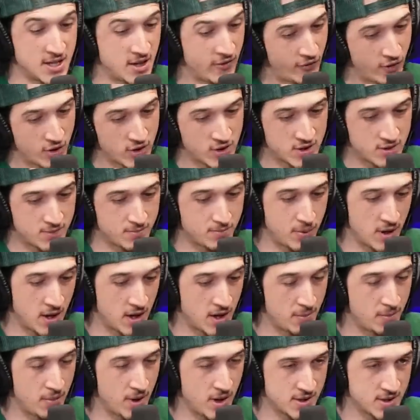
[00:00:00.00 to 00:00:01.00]
the first uh,
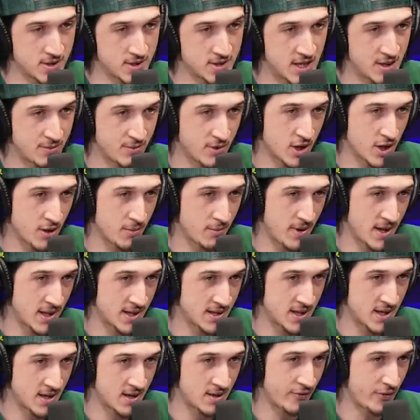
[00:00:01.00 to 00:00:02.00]
Boston team to come back
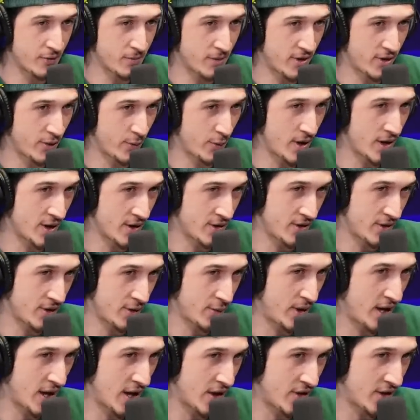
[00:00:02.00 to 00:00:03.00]
down from a three
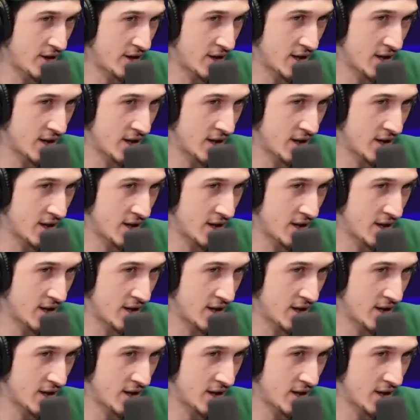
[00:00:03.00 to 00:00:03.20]
three nothing